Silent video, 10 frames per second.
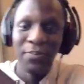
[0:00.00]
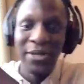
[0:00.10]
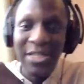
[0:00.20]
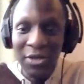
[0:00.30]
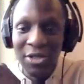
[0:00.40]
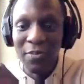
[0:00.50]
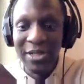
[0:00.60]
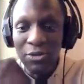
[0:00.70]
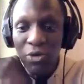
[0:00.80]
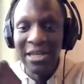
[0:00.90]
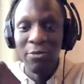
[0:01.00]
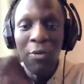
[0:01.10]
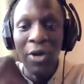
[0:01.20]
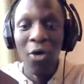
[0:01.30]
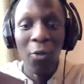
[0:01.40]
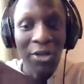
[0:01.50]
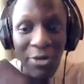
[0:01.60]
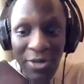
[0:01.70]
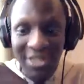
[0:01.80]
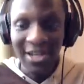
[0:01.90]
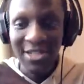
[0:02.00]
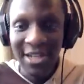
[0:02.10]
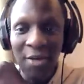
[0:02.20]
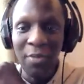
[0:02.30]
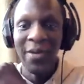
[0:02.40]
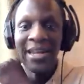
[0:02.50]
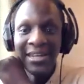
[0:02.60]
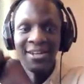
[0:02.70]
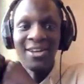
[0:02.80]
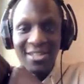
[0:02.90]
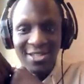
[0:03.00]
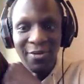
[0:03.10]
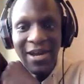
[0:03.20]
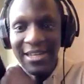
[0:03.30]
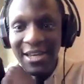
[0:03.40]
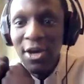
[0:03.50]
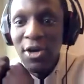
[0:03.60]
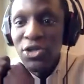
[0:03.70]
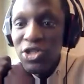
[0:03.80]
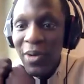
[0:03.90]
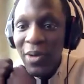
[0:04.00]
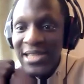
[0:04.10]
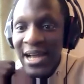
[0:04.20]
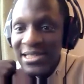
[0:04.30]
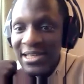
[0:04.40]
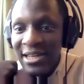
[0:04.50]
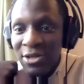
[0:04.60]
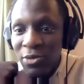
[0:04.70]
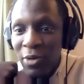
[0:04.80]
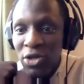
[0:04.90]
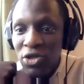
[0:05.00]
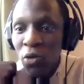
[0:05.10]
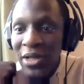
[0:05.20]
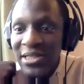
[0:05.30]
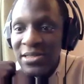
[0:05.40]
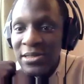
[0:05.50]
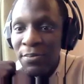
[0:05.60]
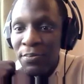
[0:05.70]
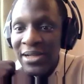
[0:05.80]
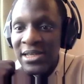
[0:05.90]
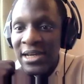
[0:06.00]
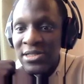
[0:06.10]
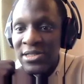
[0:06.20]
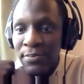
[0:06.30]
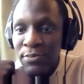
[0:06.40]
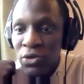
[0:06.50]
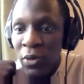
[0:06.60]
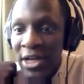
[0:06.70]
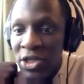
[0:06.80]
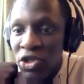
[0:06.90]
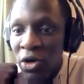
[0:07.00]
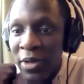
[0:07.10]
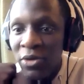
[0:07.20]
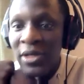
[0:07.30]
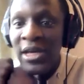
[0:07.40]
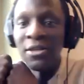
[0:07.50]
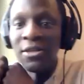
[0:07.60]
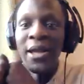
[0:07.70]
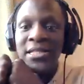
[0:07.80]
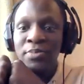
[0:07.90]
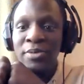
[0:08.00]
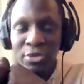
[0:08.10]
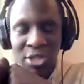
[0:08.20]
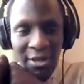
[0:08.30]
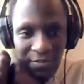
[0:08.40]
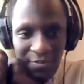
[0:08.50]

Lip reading: Please, you need to be doing what we call the research. A lot of people are learning a lot already. So someone is asking a question. So what is the practical step to ensuring you get the right people, sir?